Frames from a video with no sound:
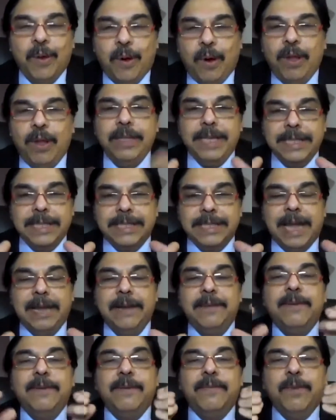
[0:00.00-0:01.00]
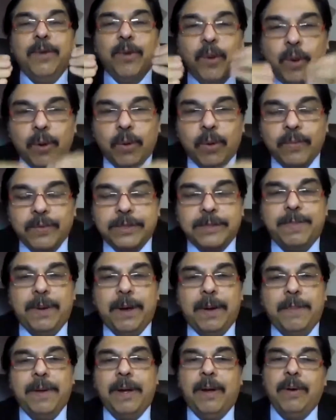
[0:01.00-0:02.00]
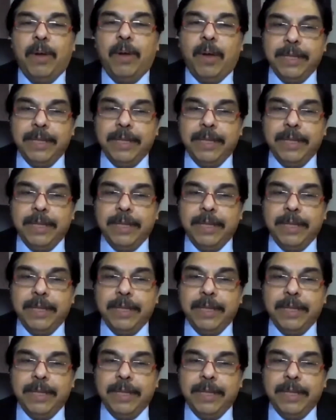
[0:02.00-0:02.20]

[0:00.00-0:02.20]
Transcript: all these kind, low sperm count,